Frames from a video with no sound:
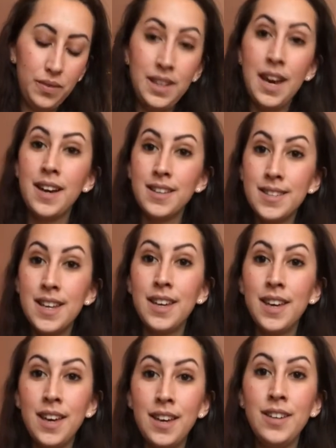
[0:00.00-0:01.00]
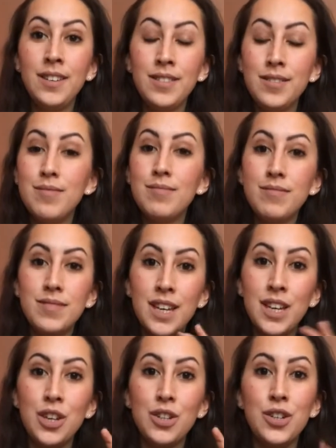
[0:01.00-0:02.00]
yeah, taking
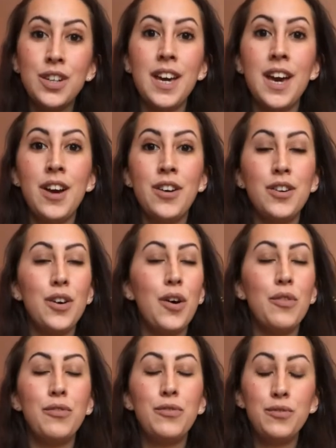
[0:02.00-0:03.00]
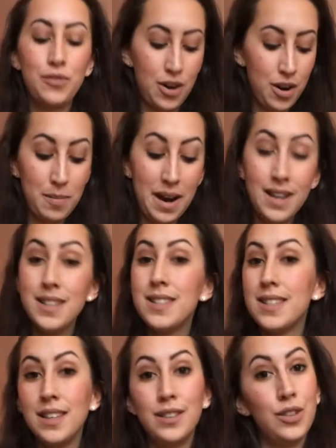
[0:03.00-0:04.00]
good care of our minds
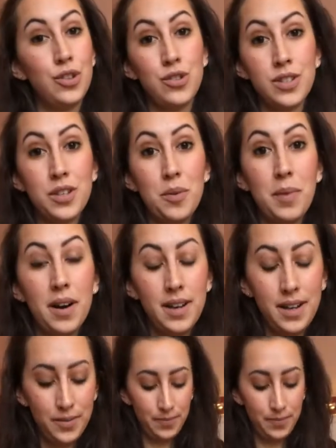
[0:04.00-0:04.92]
and not just our body.